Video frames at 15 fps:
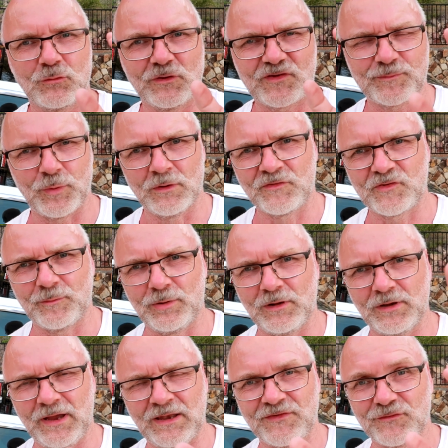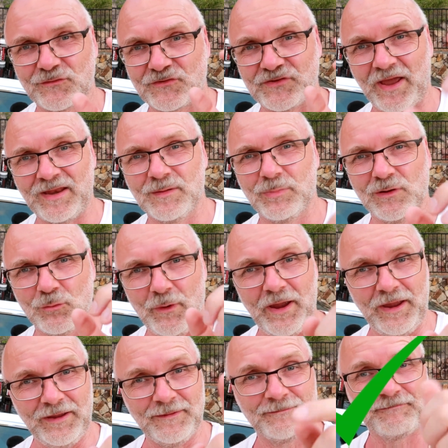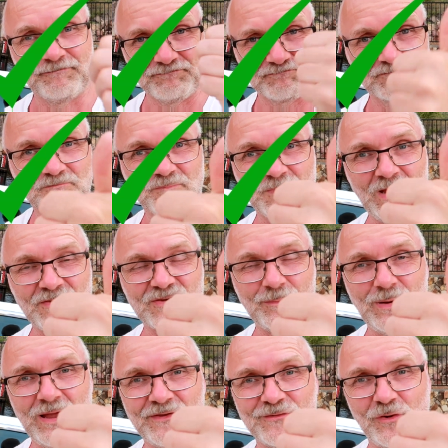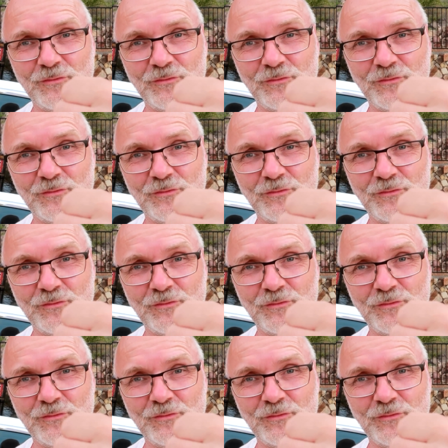a responsible and sustainable way. That's a plus